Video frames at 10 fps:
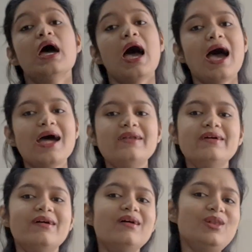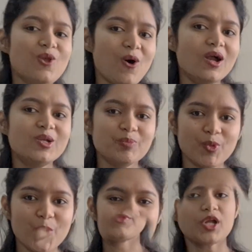and a lot
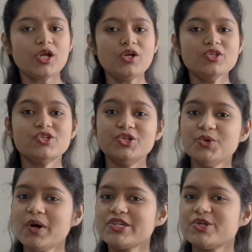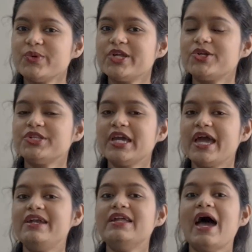more so do watch the video to the
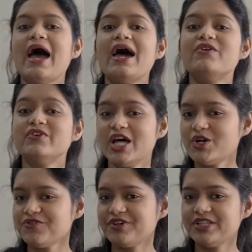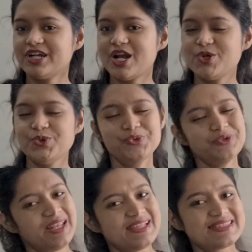end and without further ado
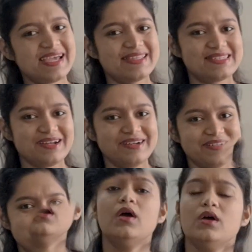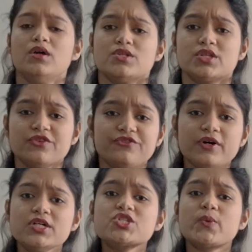let's get started so the
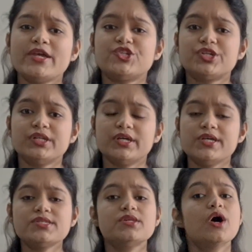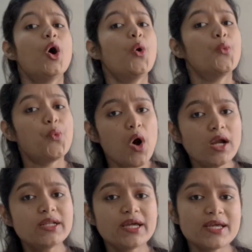first question is
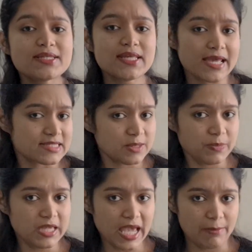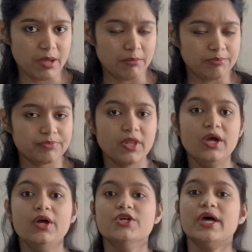what is sap mm
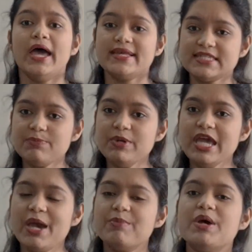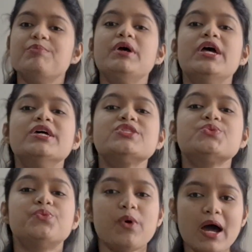SAP MM is
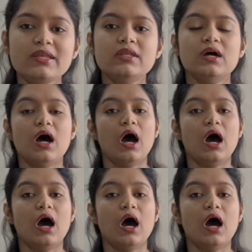one